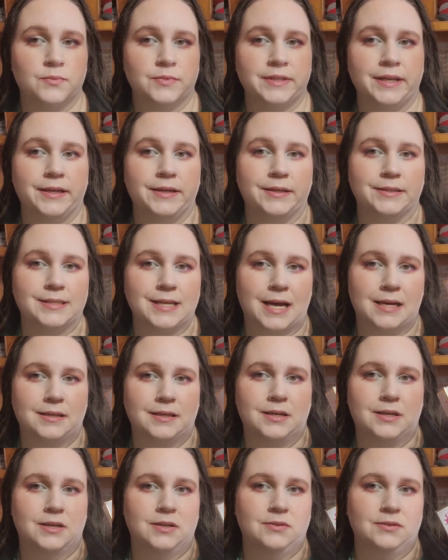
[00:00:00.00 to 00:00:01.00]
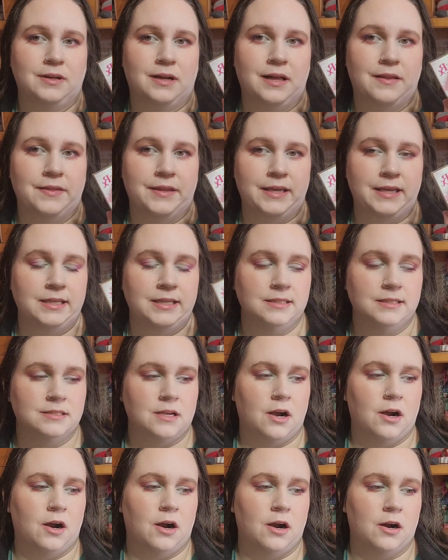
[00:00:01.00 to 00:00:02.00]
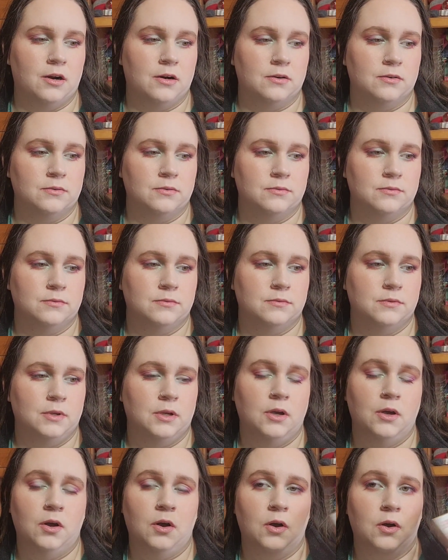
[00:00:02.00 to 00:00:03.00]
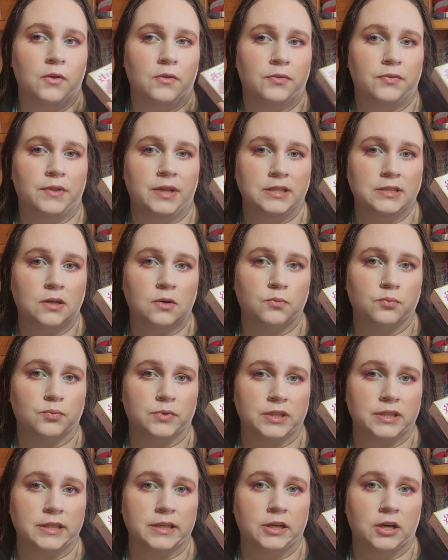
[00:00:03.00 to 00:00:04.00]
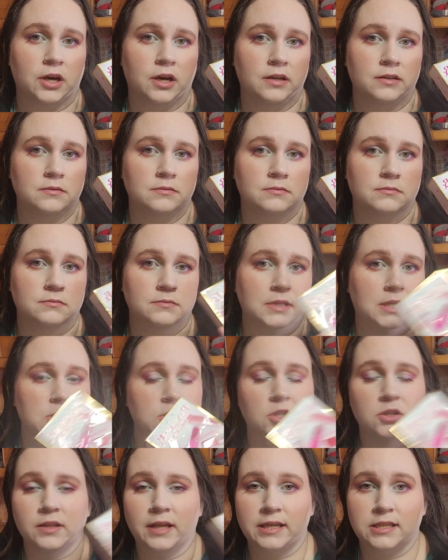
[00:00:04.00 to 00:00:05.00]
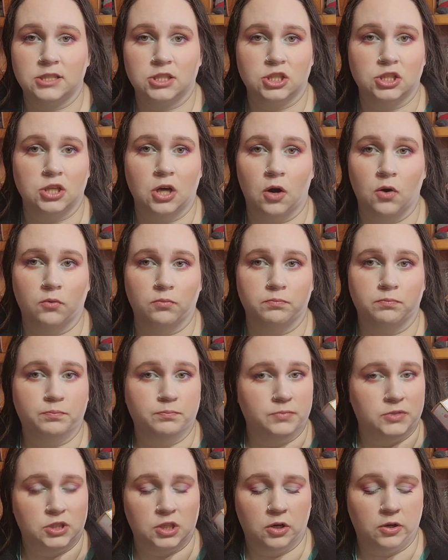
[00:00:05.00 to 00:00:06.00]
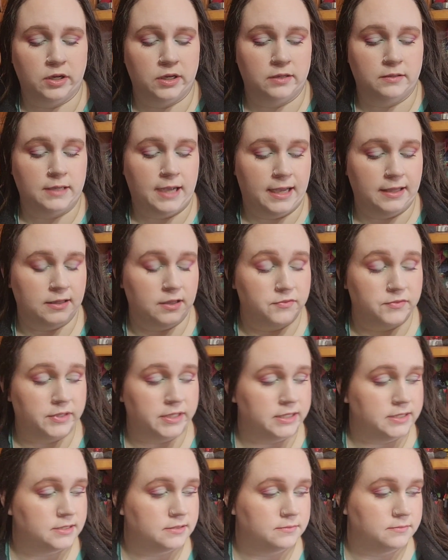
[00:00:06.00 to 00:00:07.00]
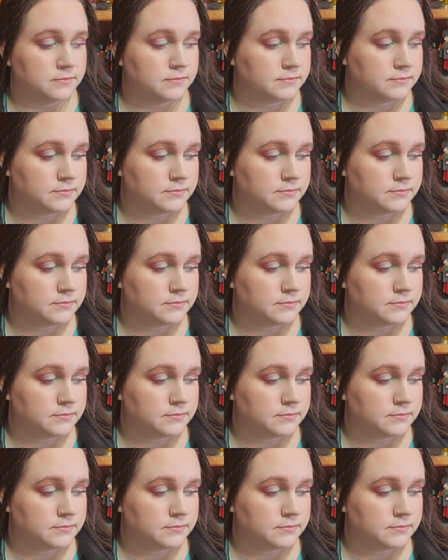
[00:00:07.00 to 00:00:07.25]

Unrelated side note, these are really good. These are like so good. I love these.